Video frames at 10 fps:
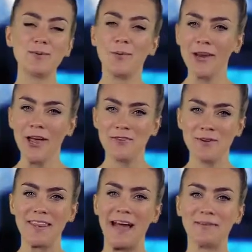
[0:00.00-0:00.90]
its
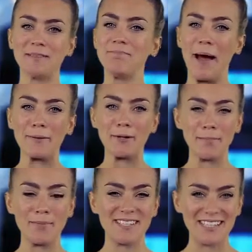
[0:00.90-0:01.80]
£100,000
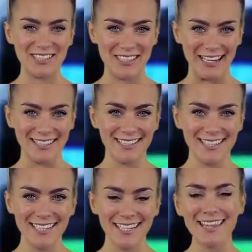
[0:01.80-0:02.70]
competition.
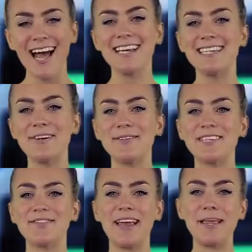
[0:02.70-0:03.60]
The idea
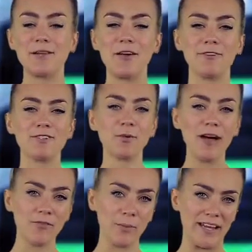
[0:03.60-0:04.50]
was developed over
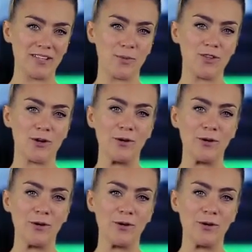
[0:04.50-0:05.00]
12 weeks with